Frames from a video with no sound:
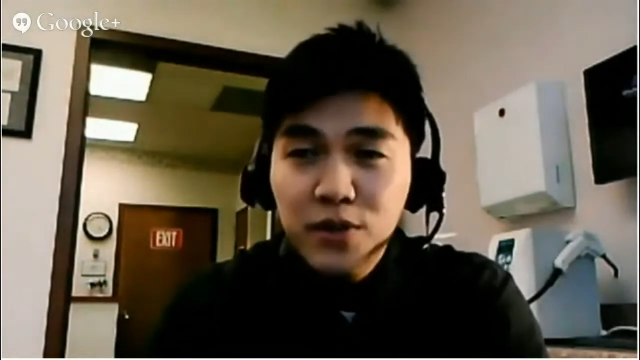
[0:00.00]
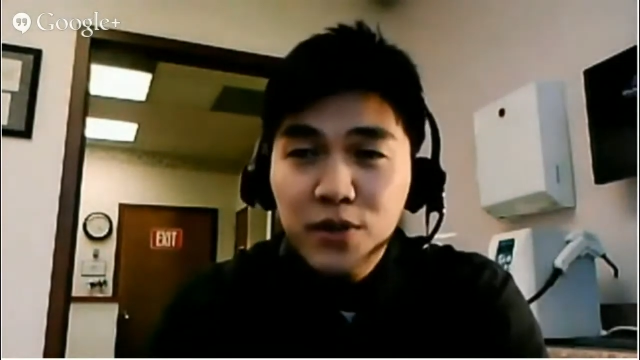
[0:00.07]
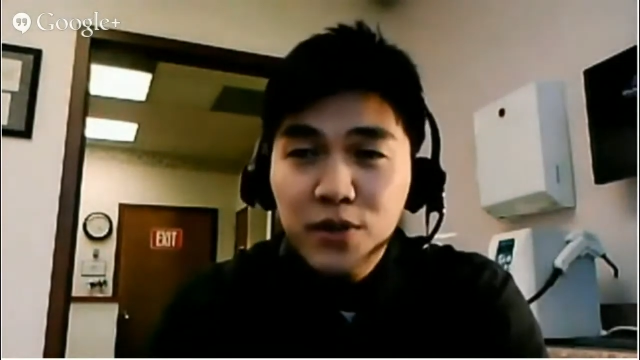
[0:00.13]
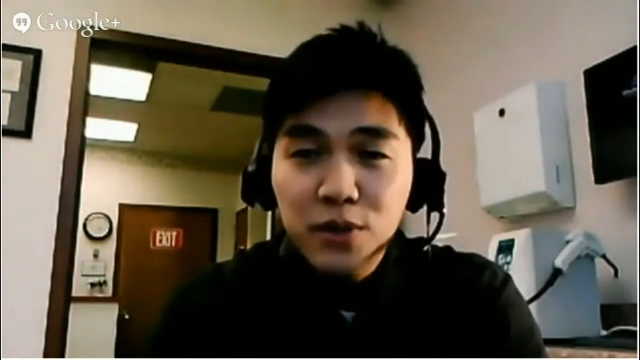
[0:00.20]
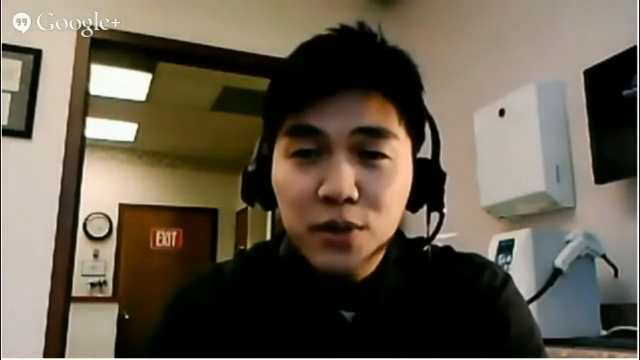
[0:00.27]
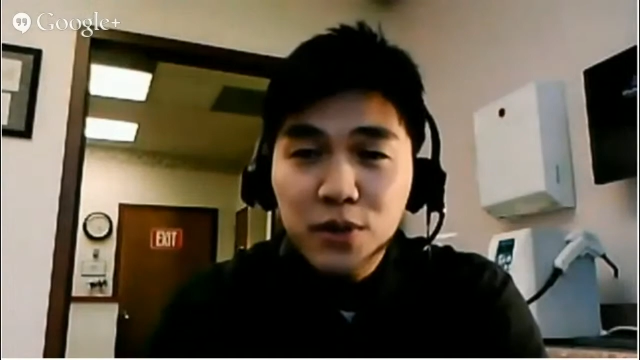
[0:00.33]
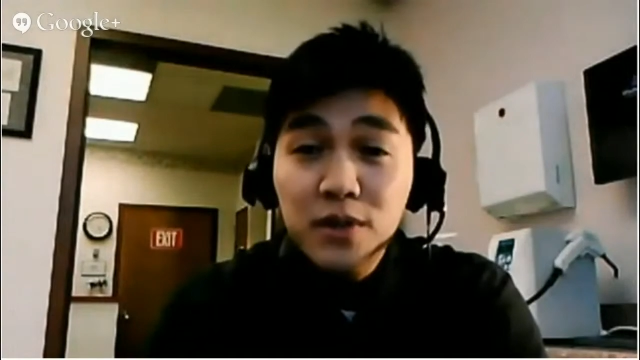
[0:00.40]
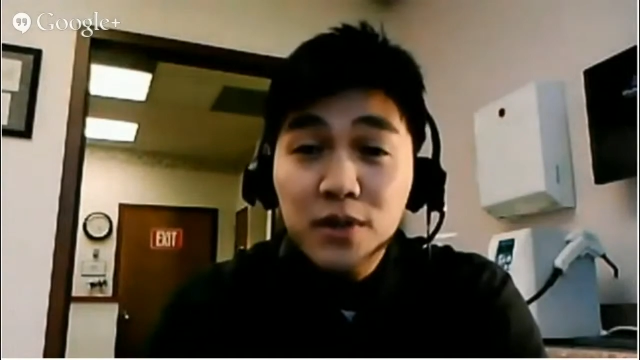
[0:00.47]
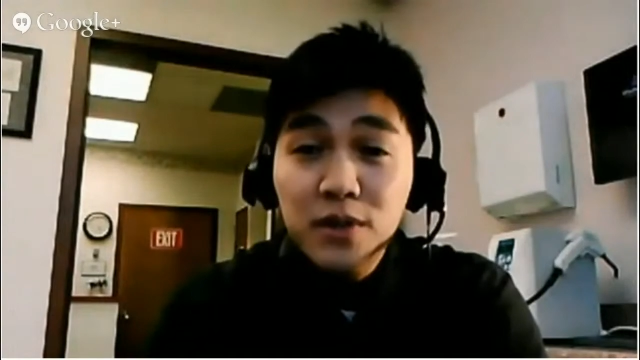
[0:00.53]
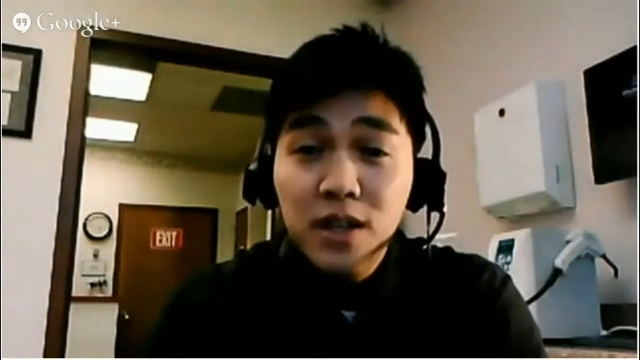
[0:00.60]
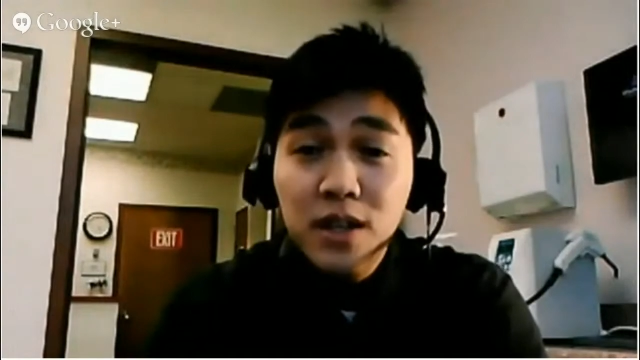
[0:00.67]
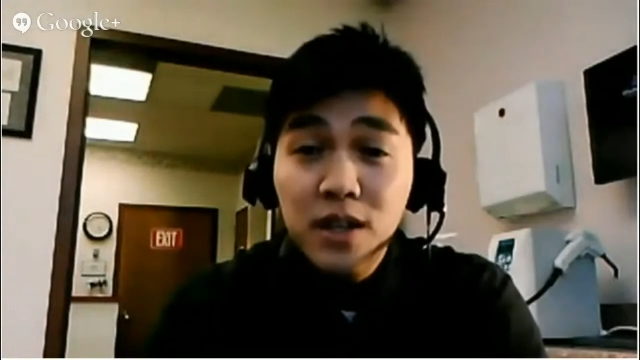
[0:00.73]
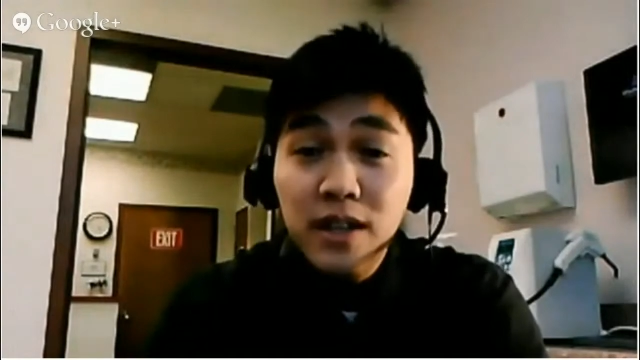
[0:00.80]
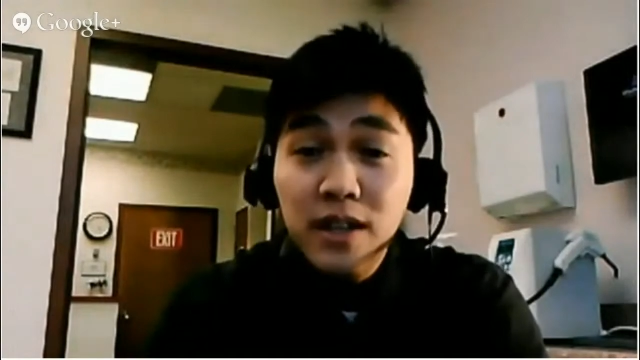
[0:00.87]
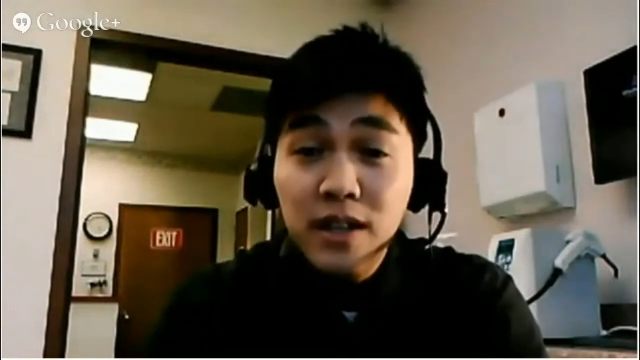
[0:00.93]
use
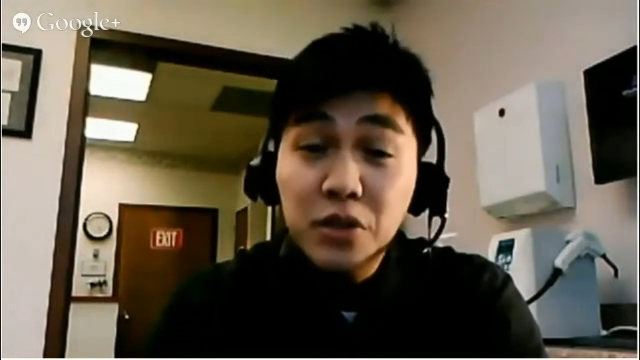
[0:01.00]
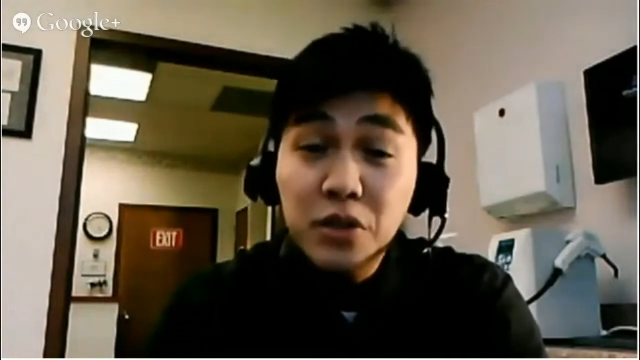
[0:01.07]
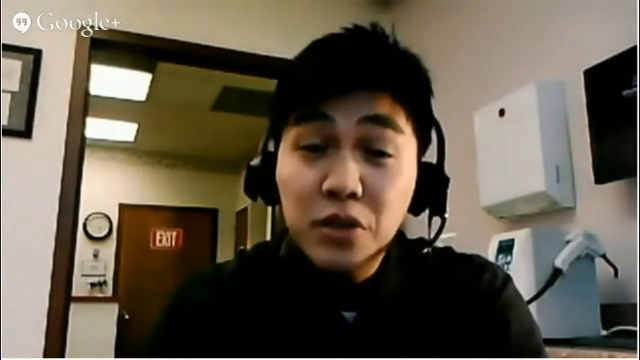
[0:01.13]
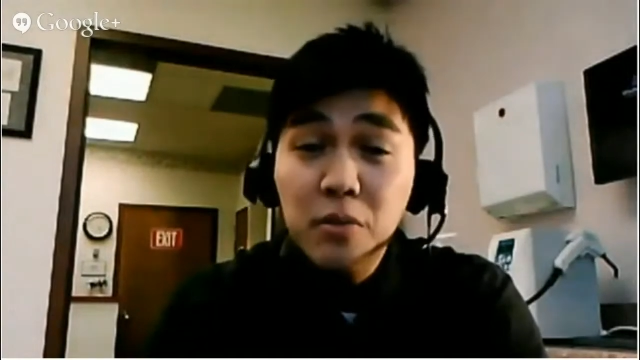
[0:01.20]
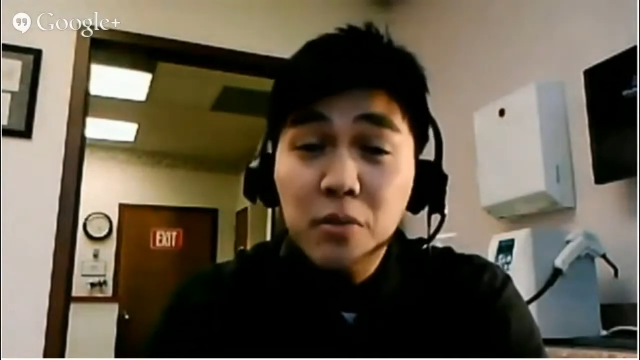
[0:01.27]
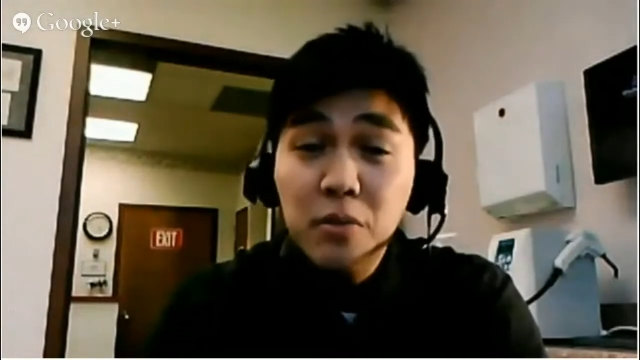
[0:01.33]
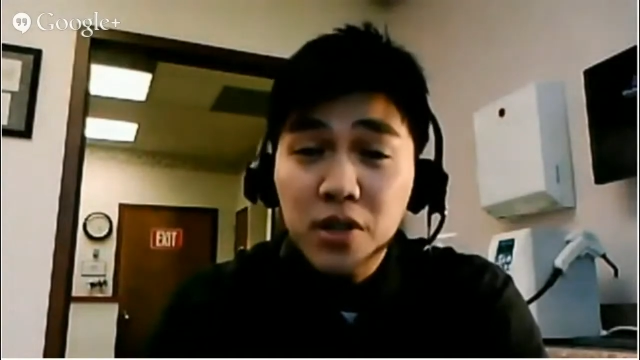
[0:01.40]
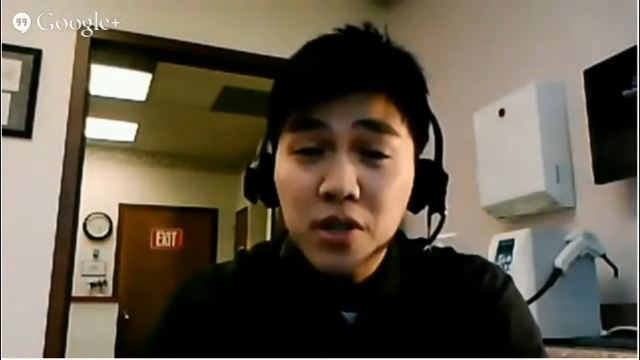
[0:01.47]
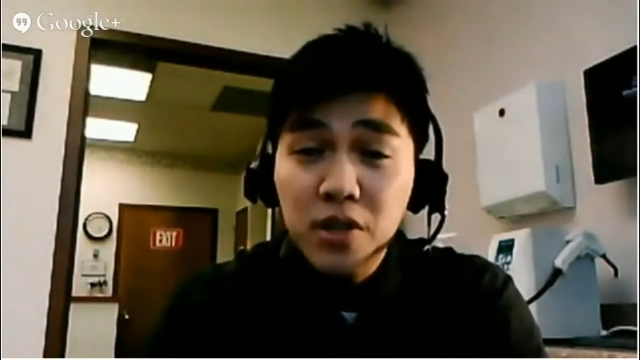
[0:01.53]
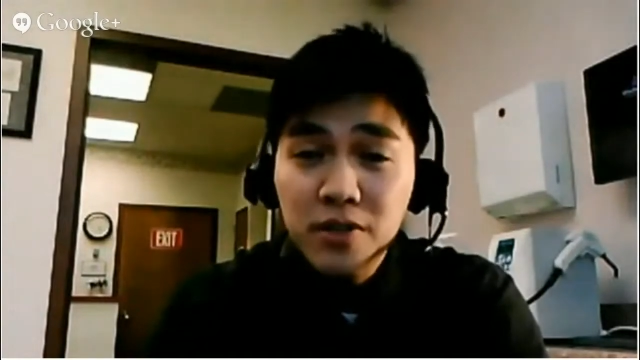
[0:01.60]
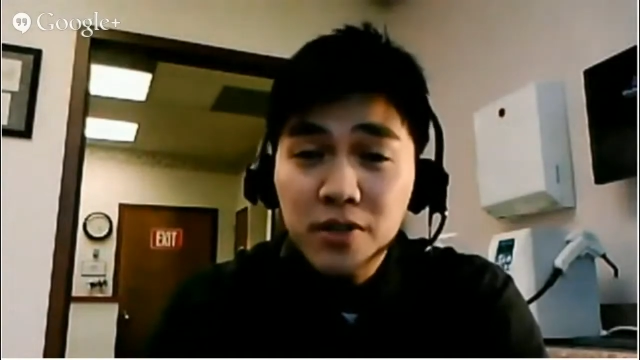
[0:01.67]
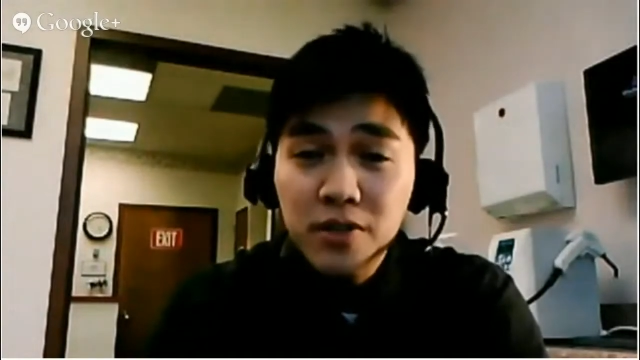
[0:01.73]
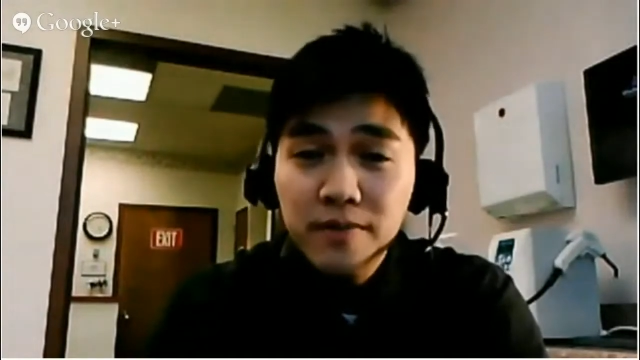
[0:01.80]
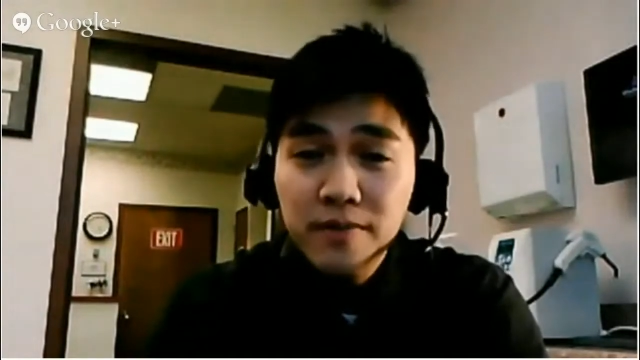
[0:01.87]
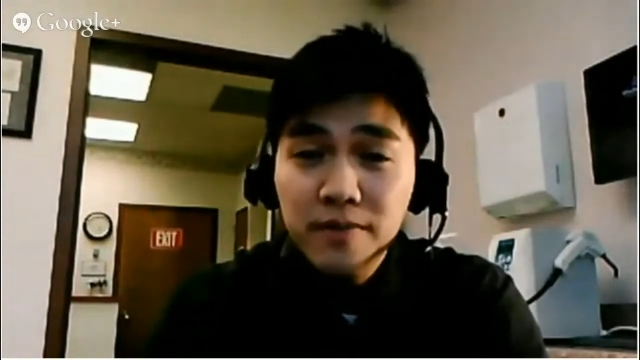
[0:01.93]
an electric toothbrush.